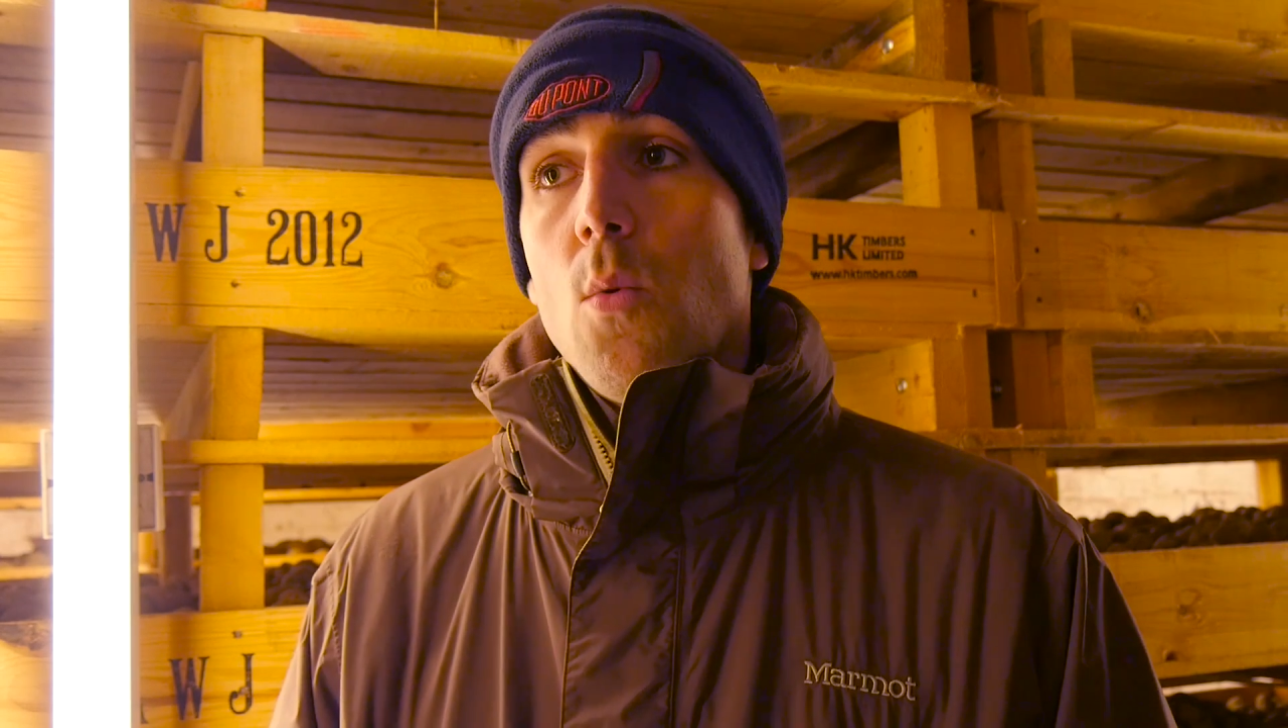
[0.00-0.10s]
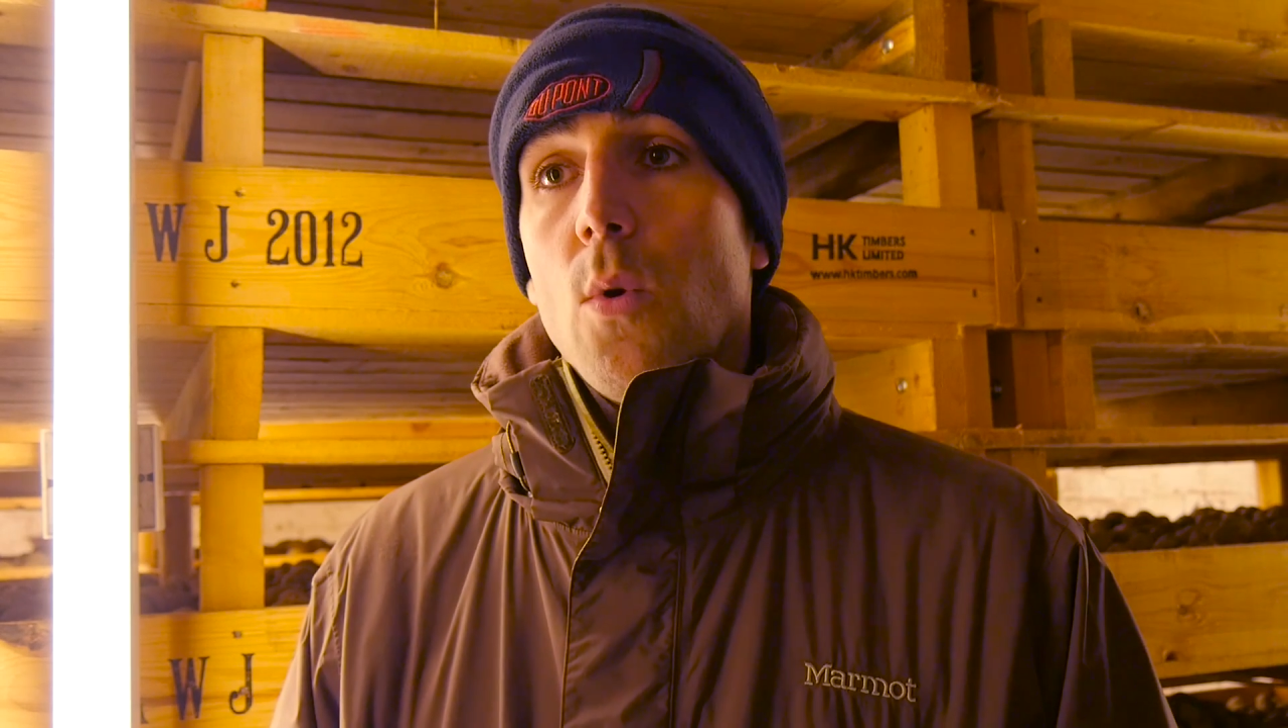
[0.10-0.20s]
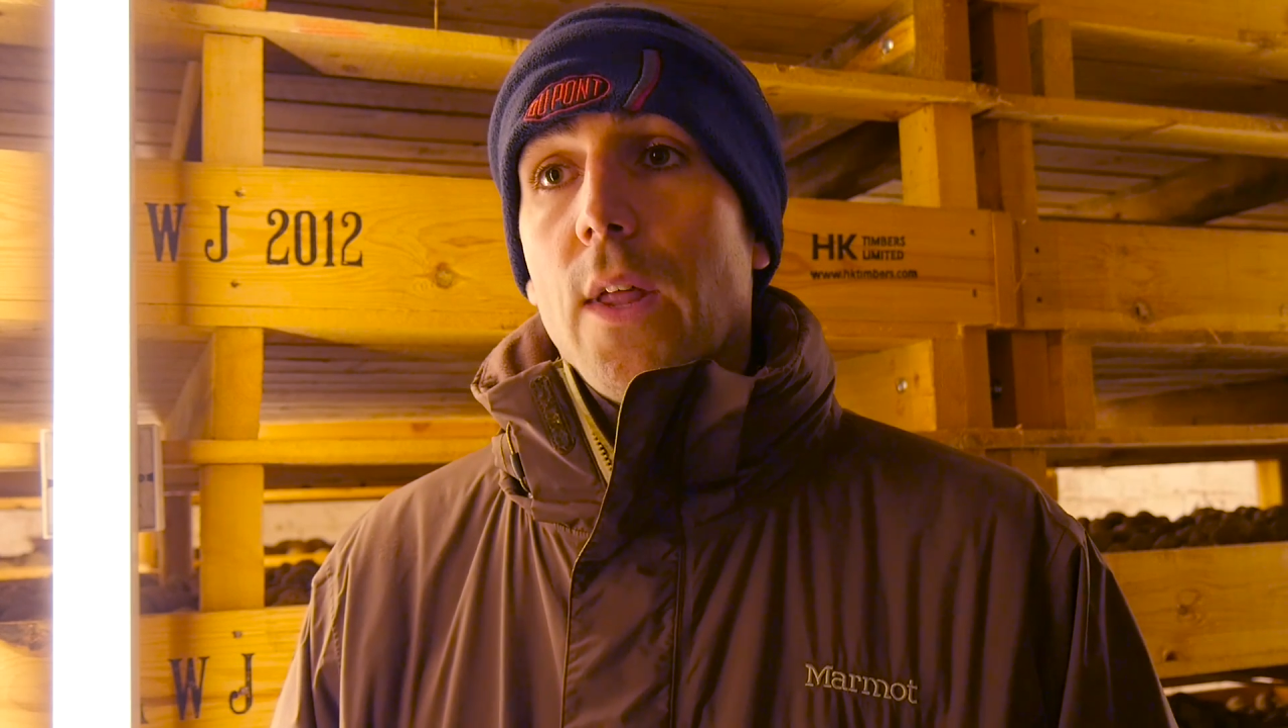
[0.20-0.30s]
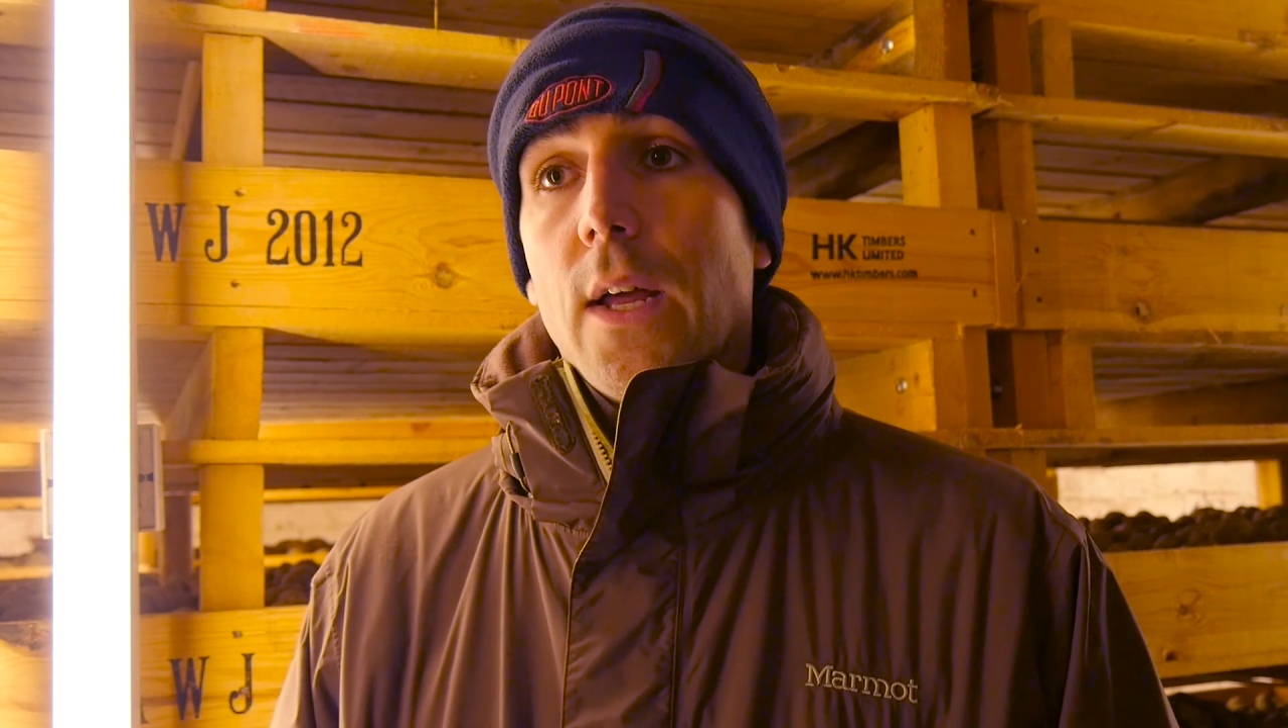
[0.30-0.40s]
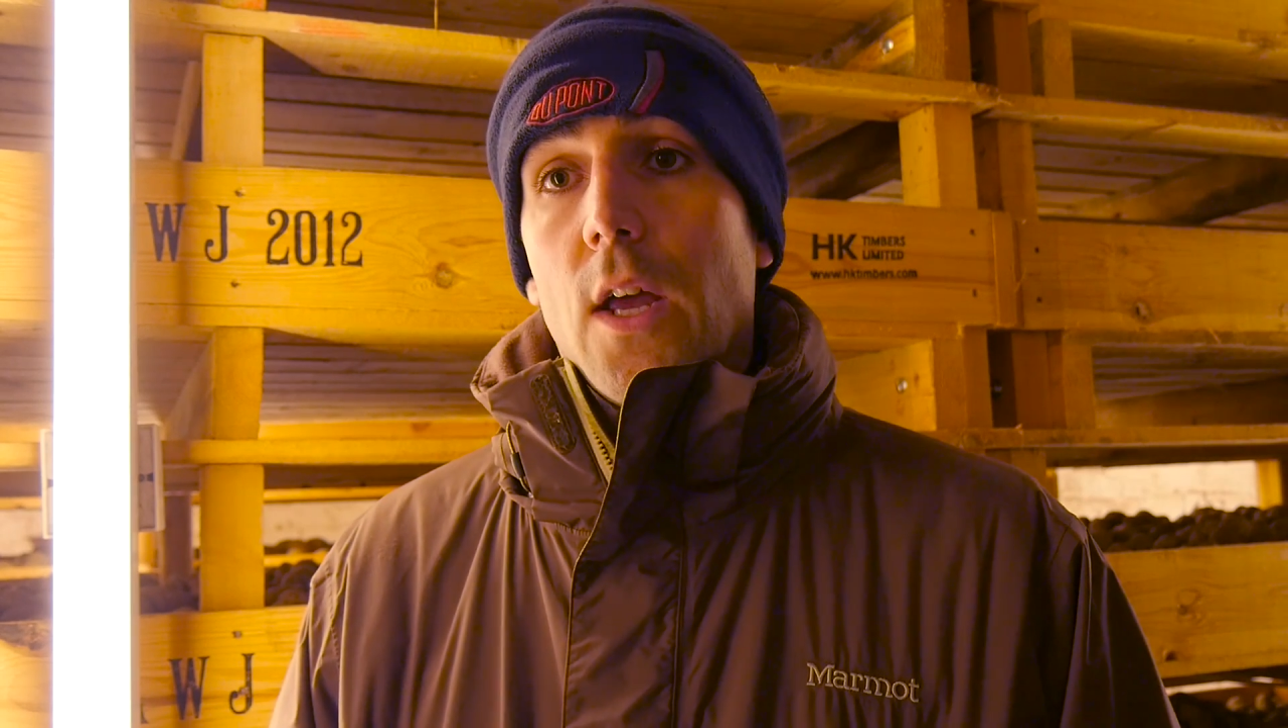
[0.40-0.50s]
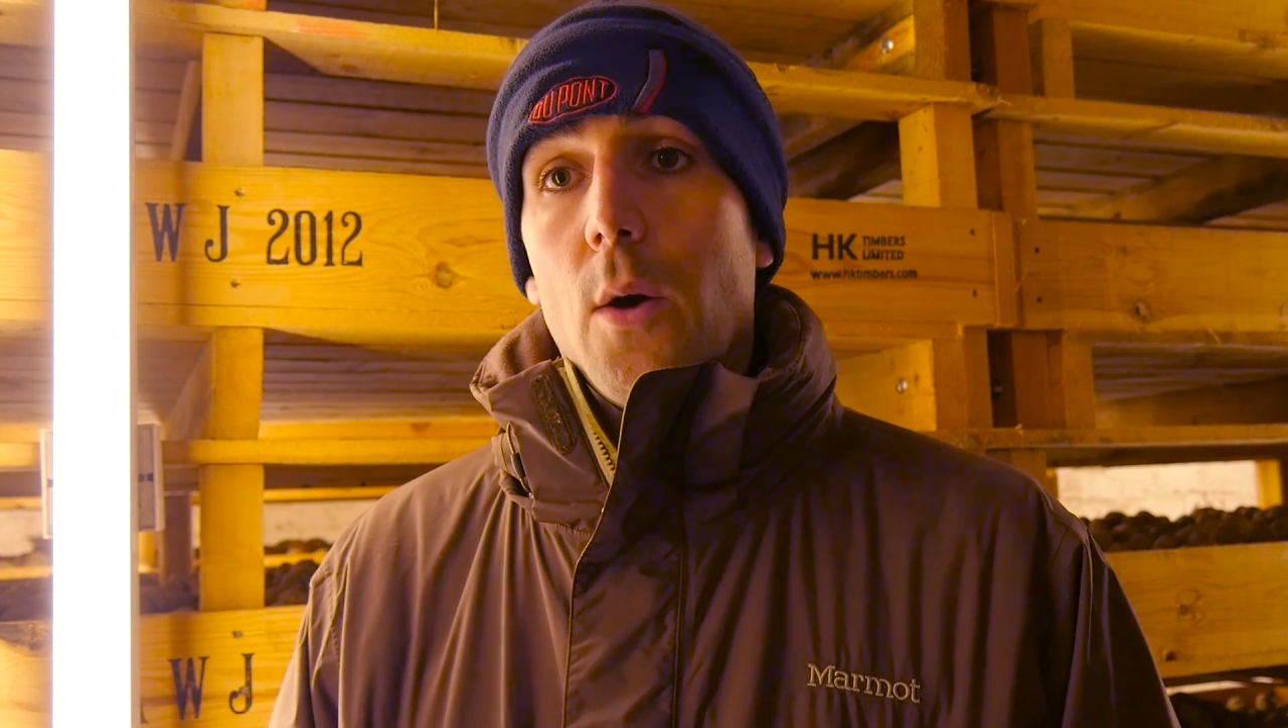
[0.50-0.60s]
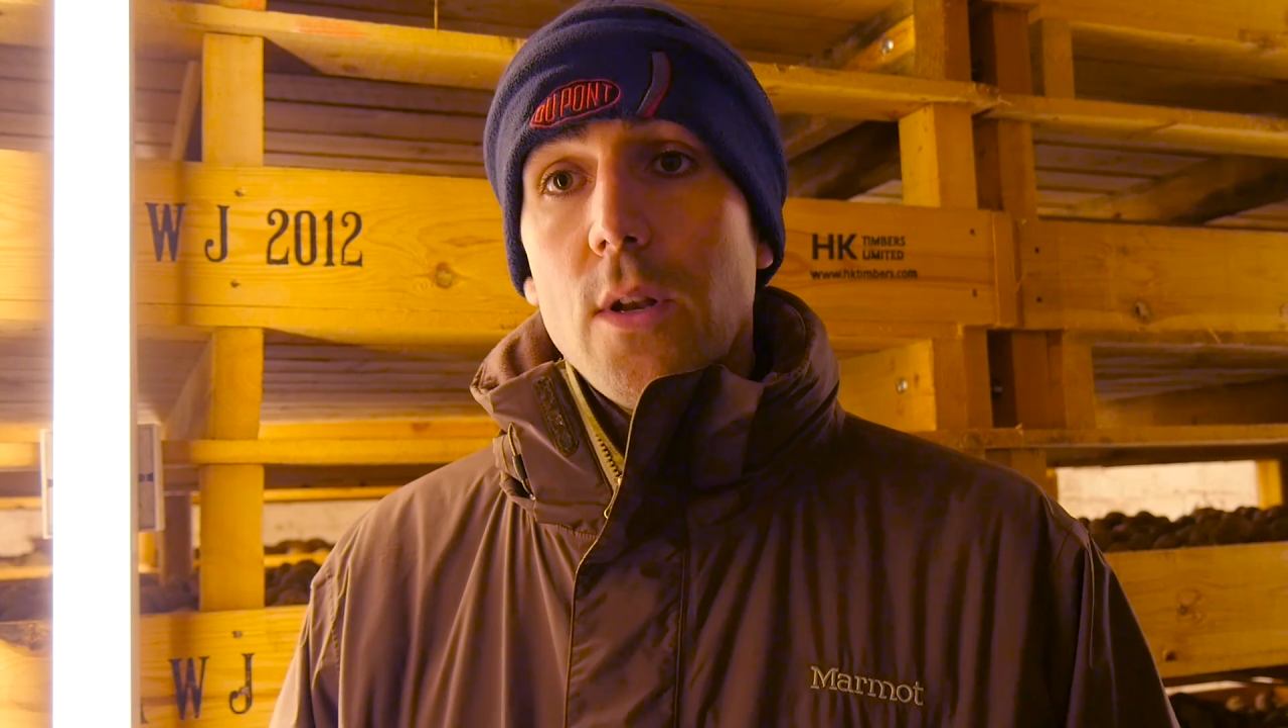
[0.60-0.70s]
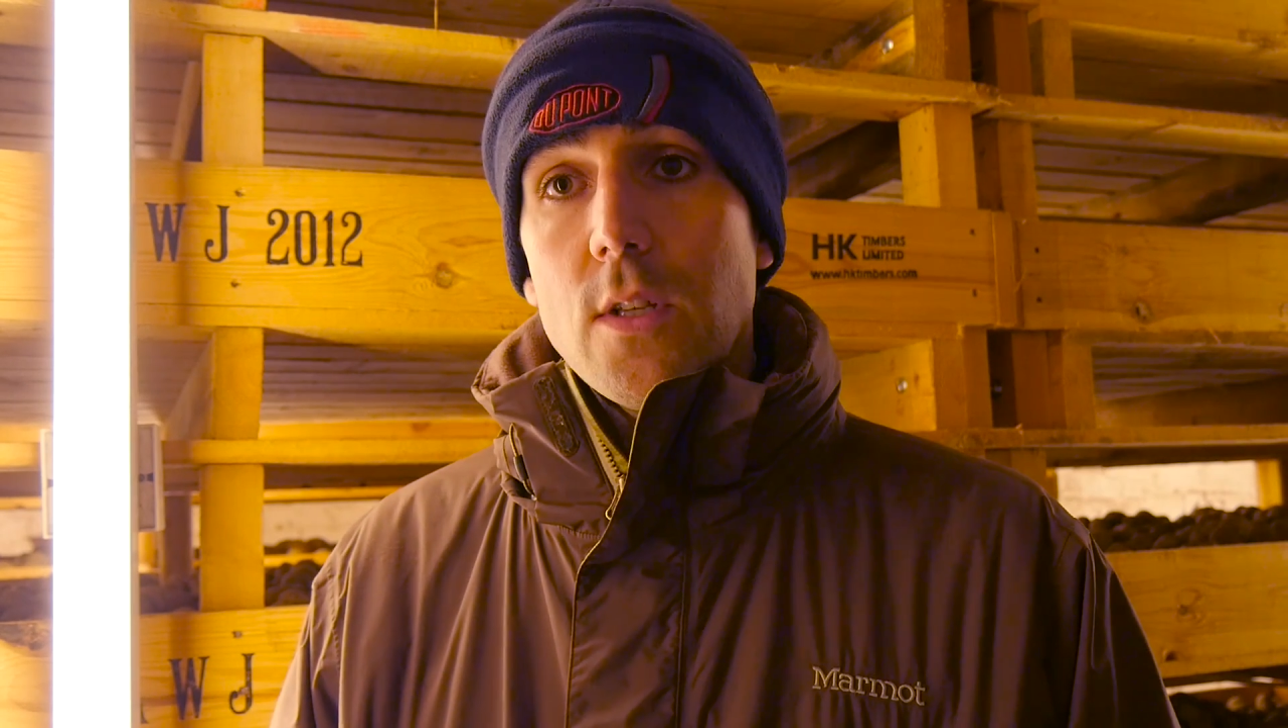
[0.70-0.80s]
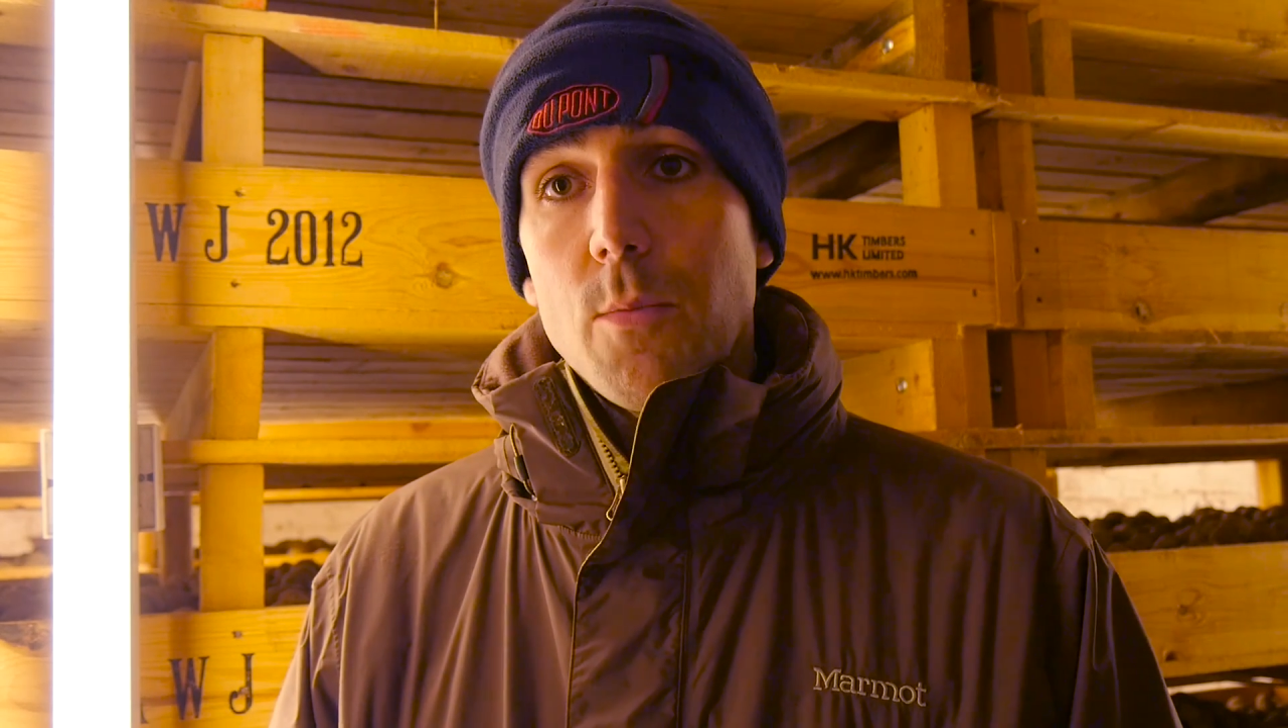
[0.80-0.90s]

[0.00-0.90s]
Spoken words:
We'll then go in and